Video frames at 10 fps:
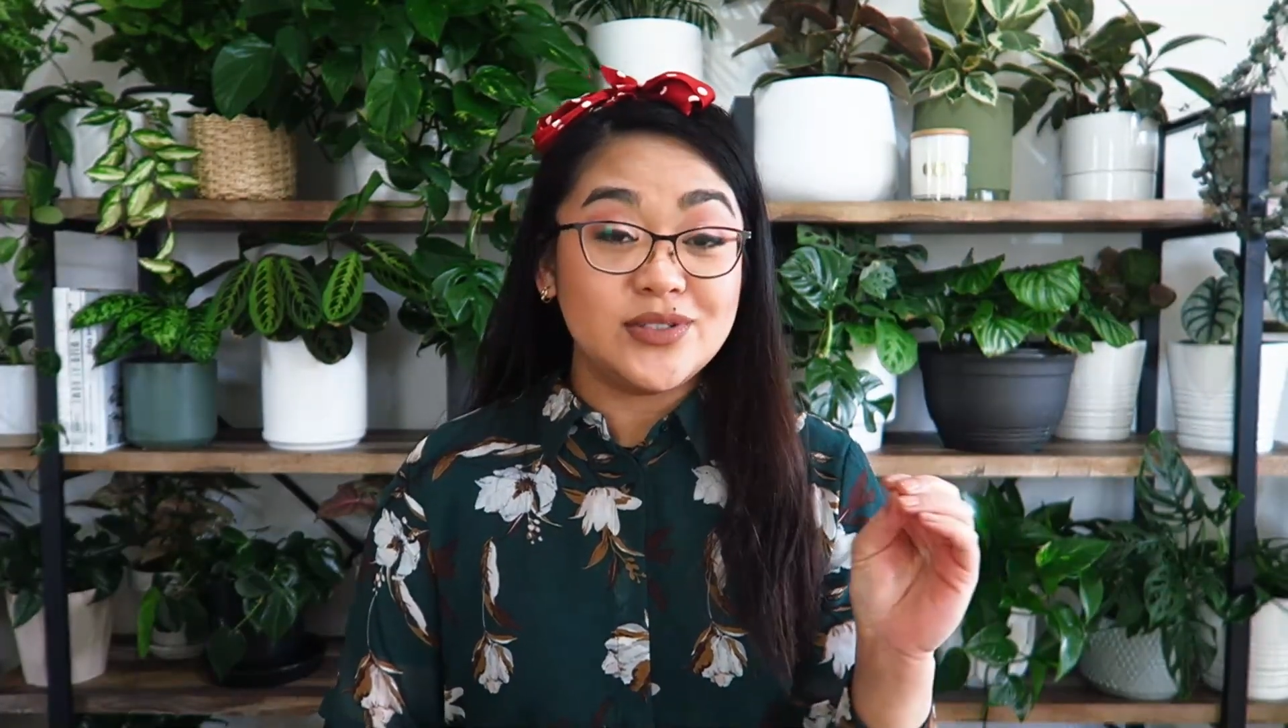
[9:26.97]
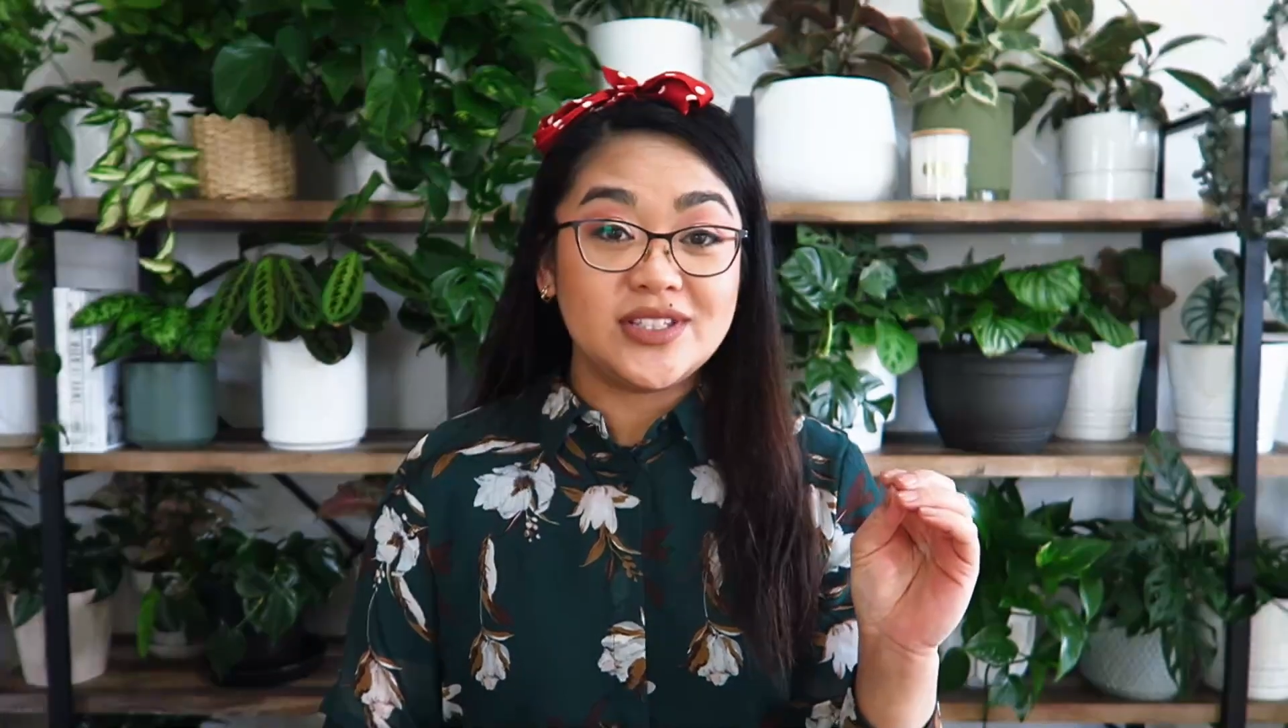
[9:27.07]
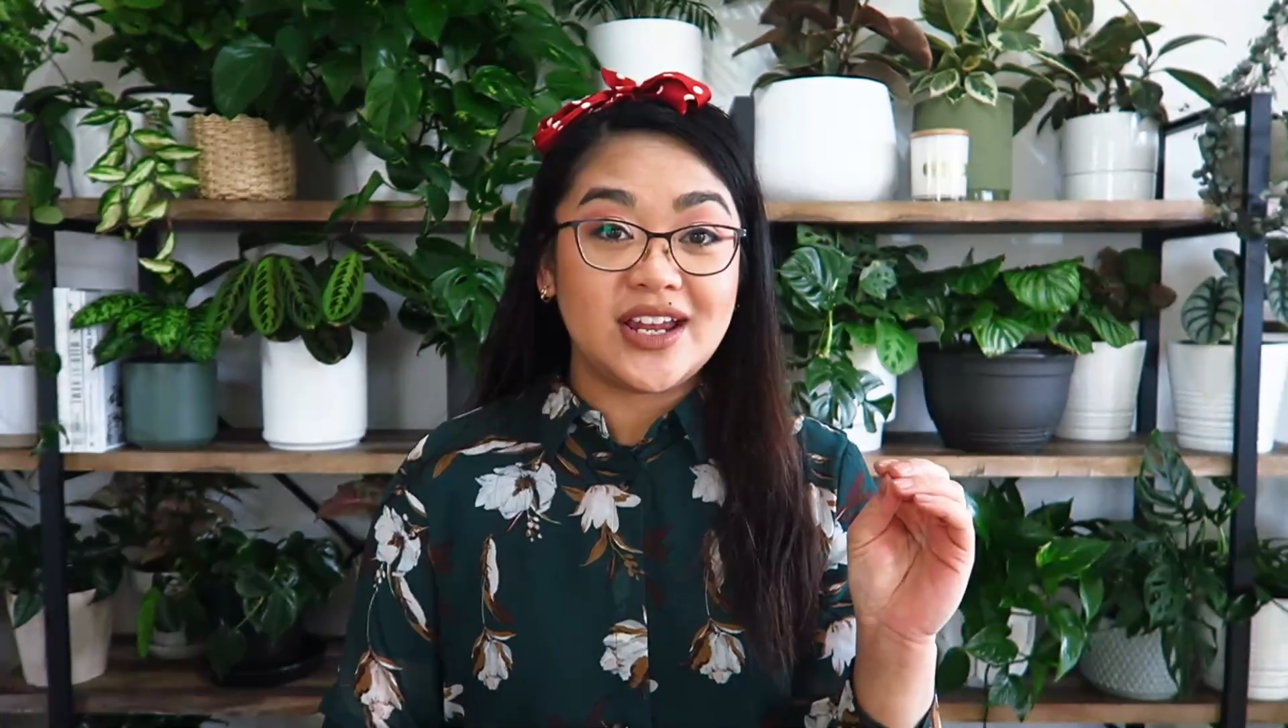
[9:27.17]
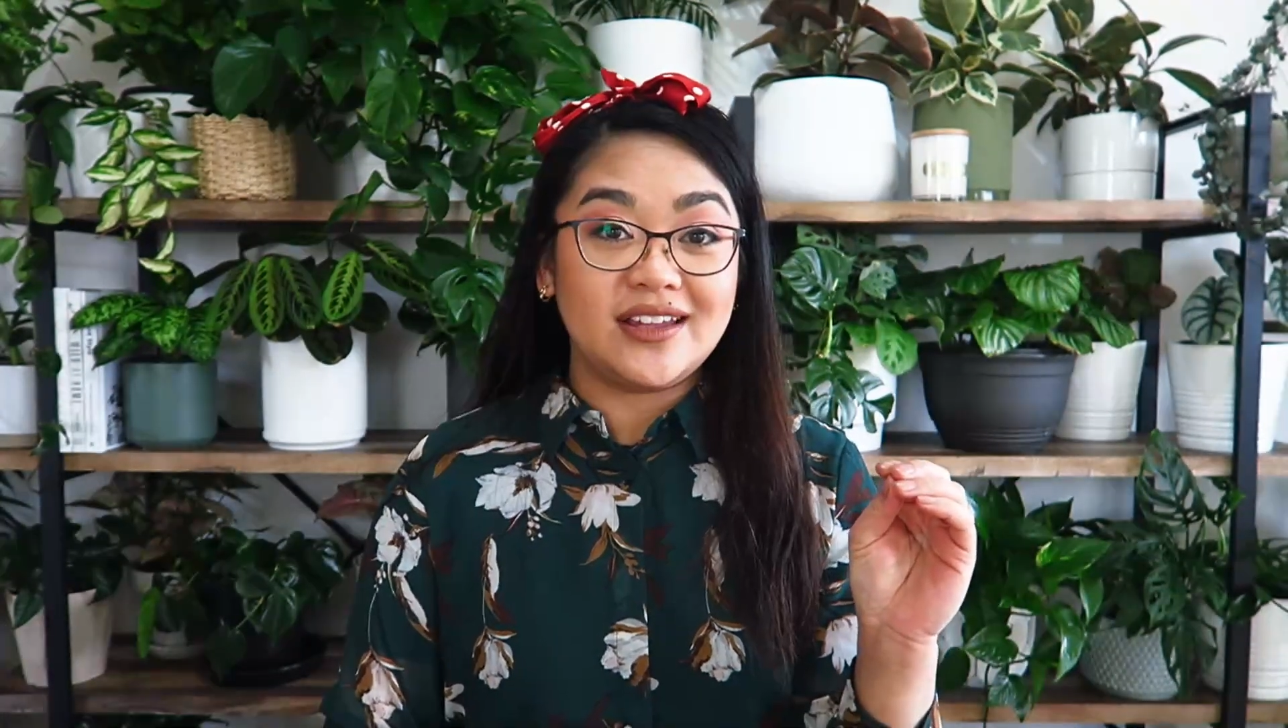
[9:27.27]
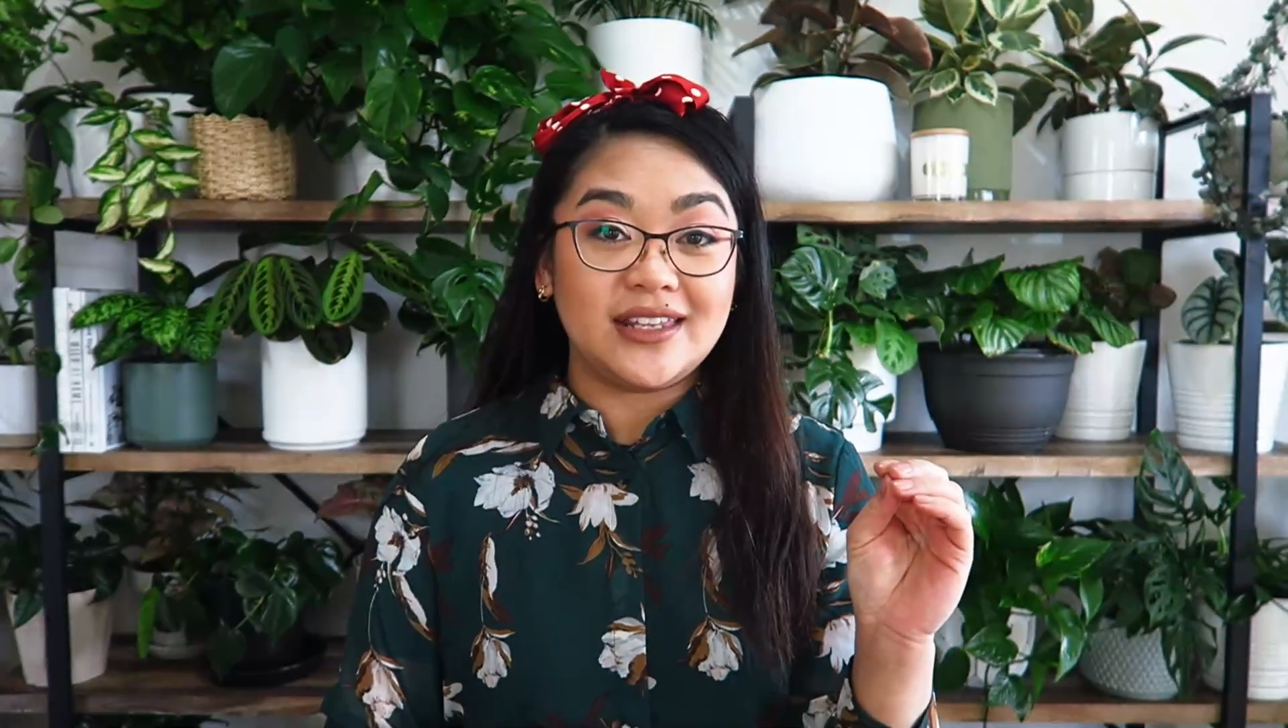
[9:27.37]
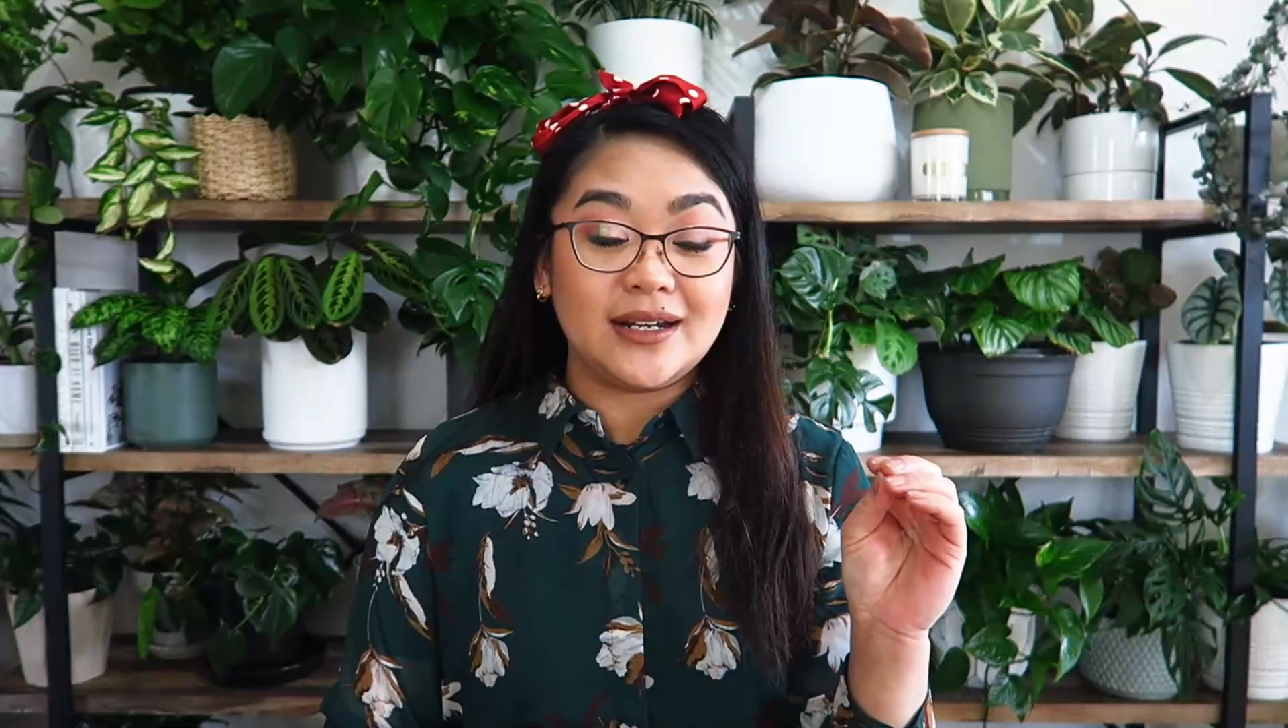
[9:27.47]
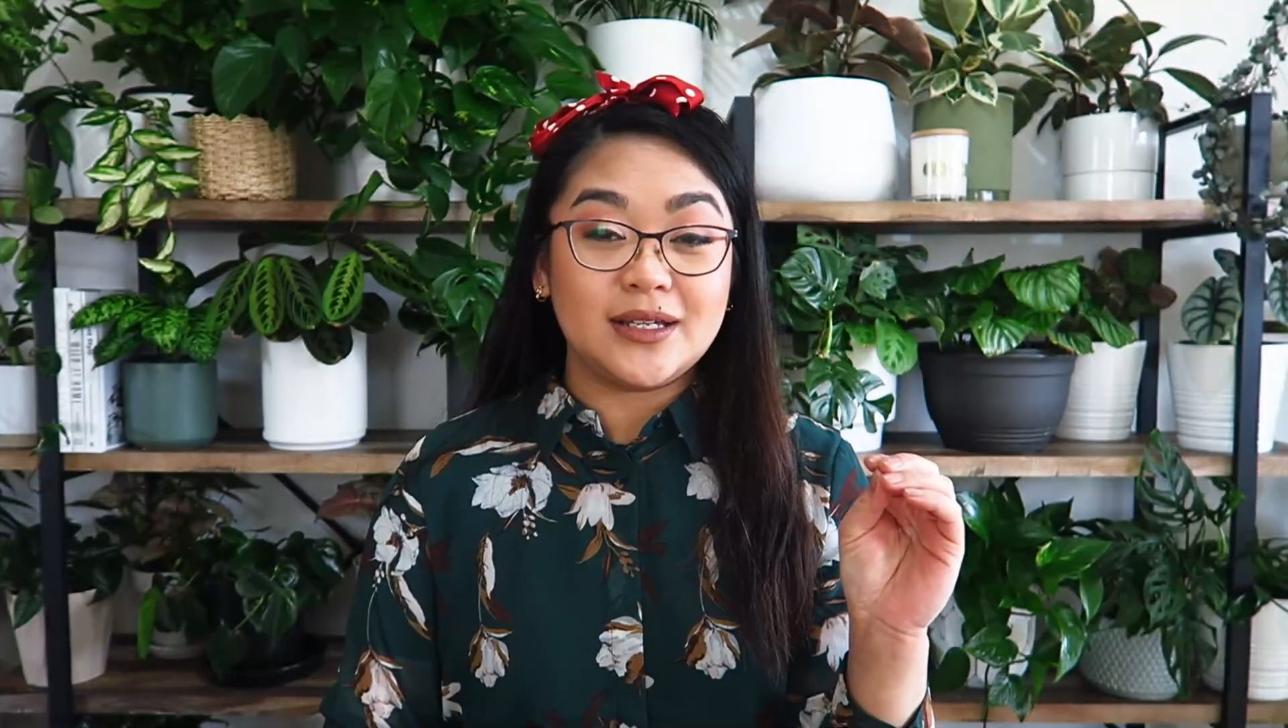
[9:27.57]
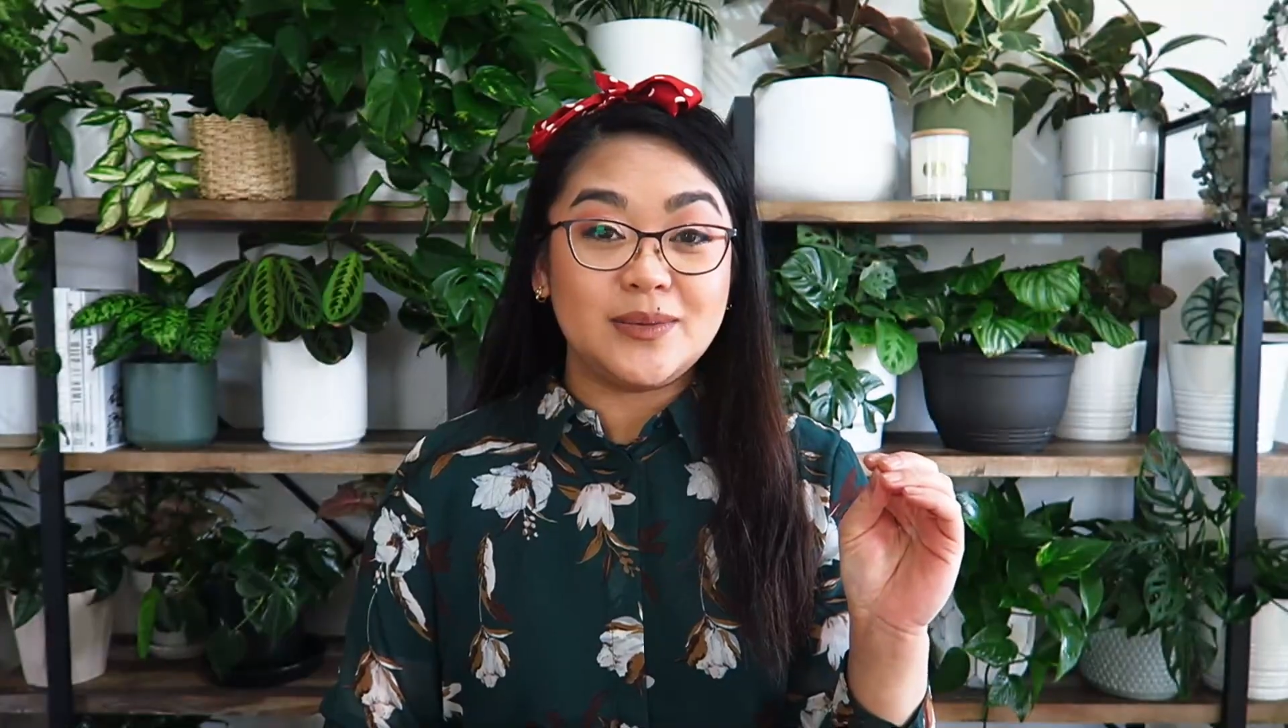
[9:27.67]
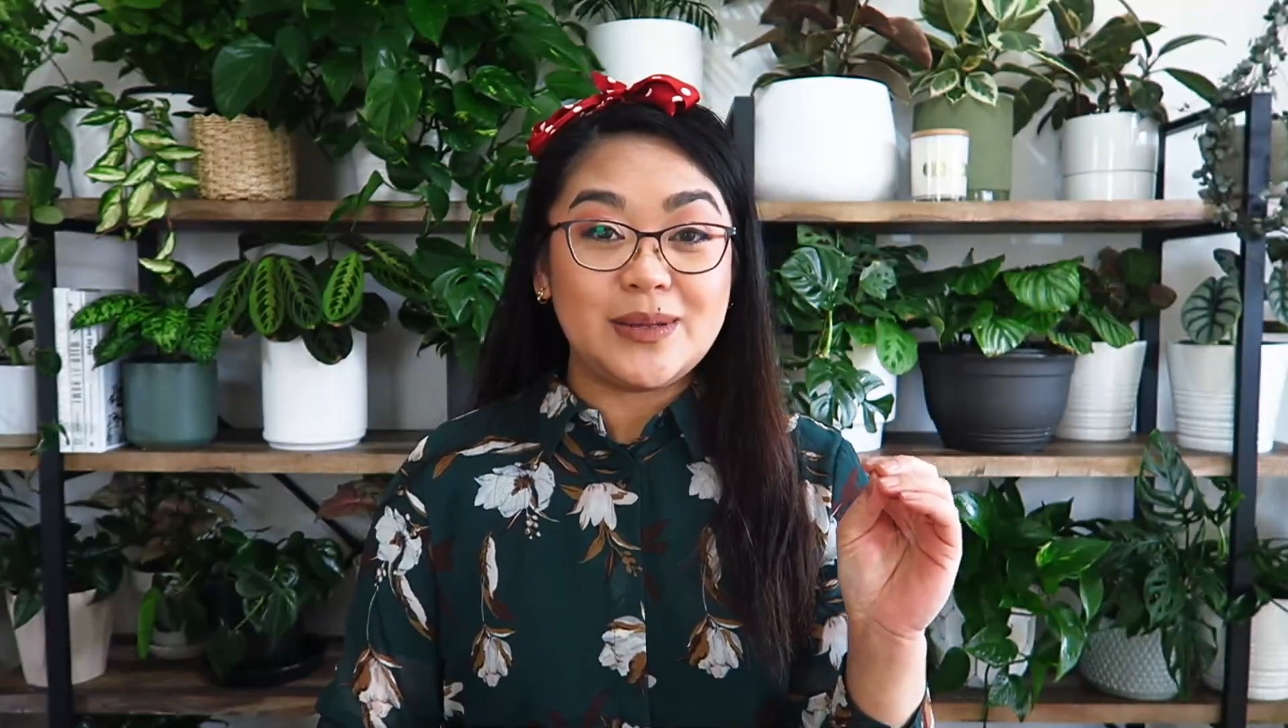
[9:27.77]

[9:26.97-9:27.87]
scared that I'm gonna